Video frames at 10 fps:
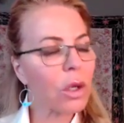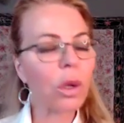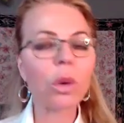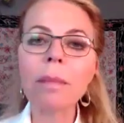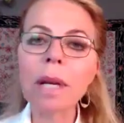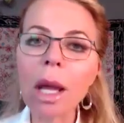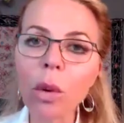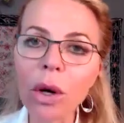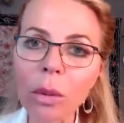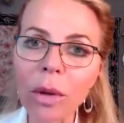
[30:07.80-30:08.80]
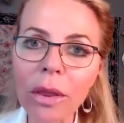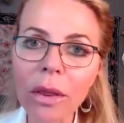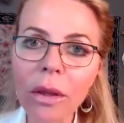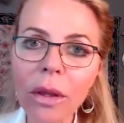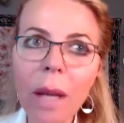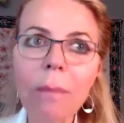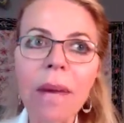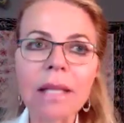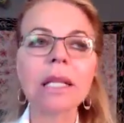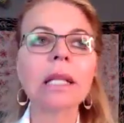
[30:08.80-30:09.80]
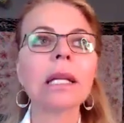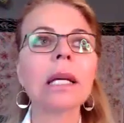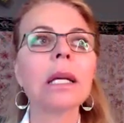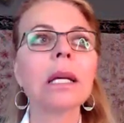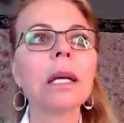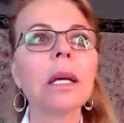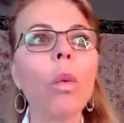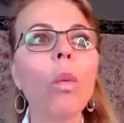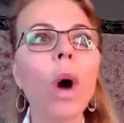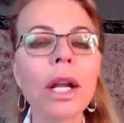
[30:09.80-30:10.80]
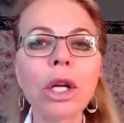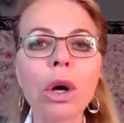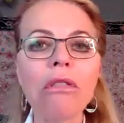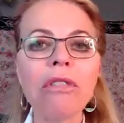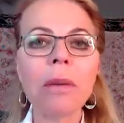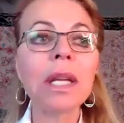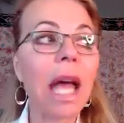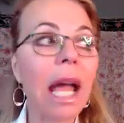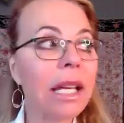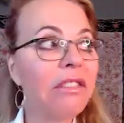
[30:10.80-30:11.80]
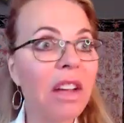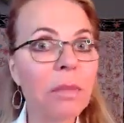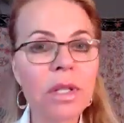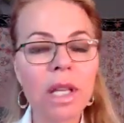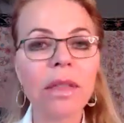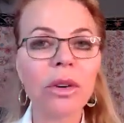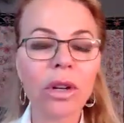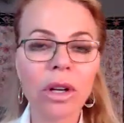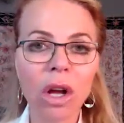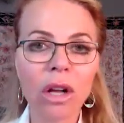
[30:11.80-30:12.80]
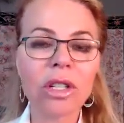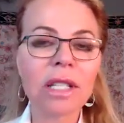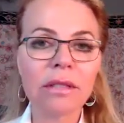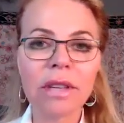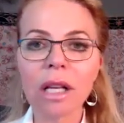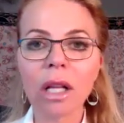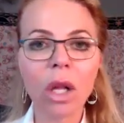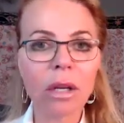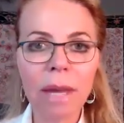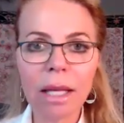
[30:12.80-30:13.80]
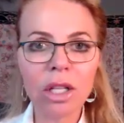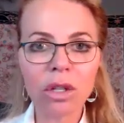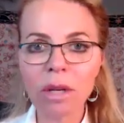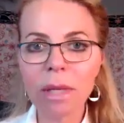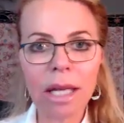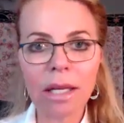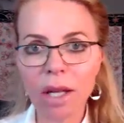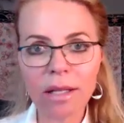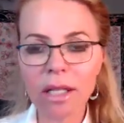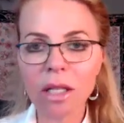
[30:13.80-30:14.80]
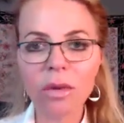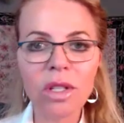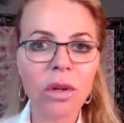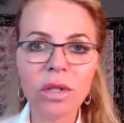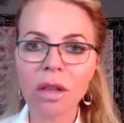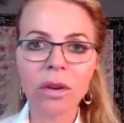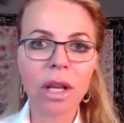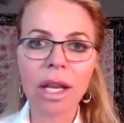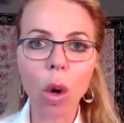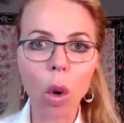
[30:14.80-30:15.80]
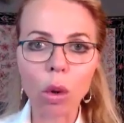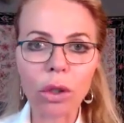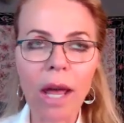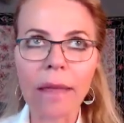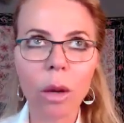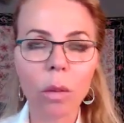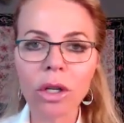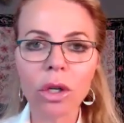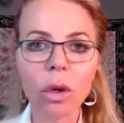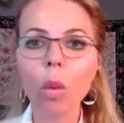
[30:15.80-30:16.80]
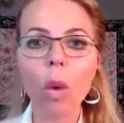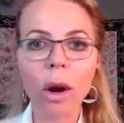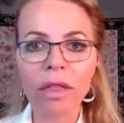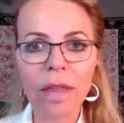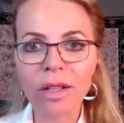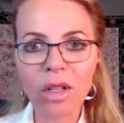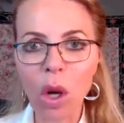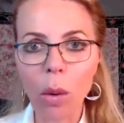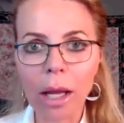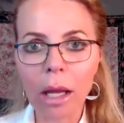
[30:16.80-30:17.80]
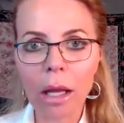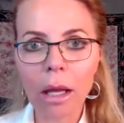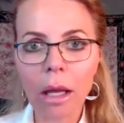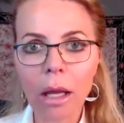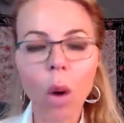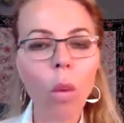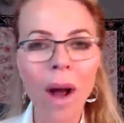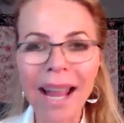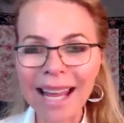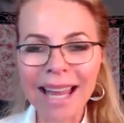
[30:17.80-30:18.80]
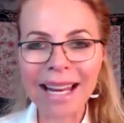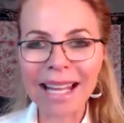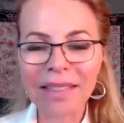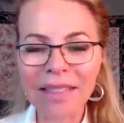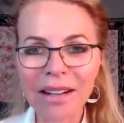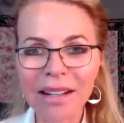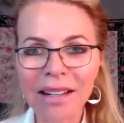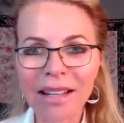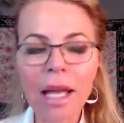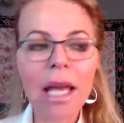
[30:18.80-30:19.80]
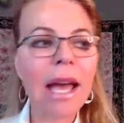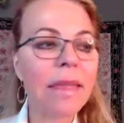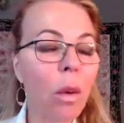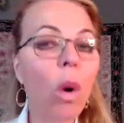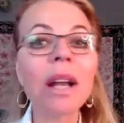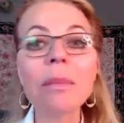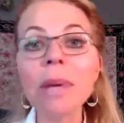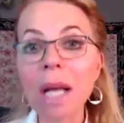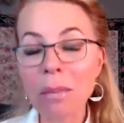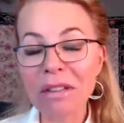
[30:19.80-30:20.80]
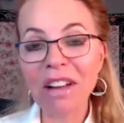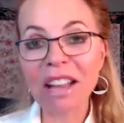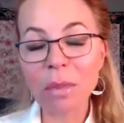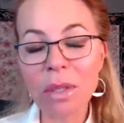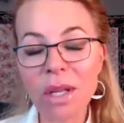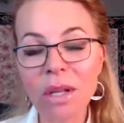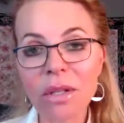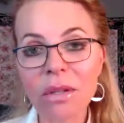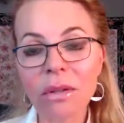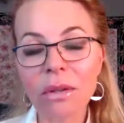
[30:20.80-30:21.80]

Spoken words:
the women I work with basically want to go from the 95% that are unconscious living along mainstream and not seeing results, and they're getting older and they wonder, where are things going? Why can't I get there? And they want to become the 5%.